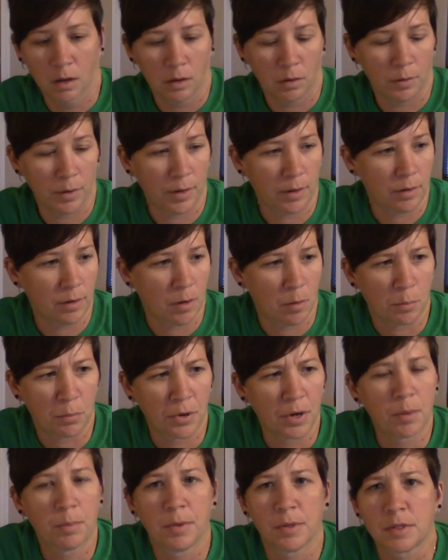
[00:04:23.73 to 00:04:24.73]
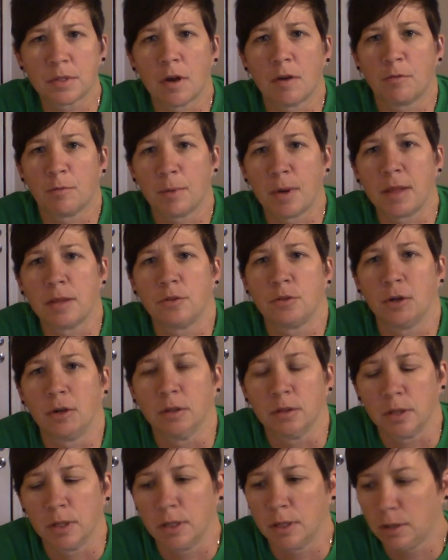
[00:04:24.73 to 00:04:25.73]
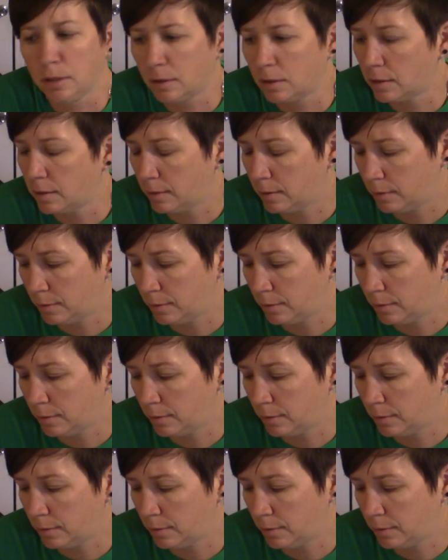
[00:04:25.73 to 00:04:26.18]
Well, I'm pretty pissed off about the truck thing.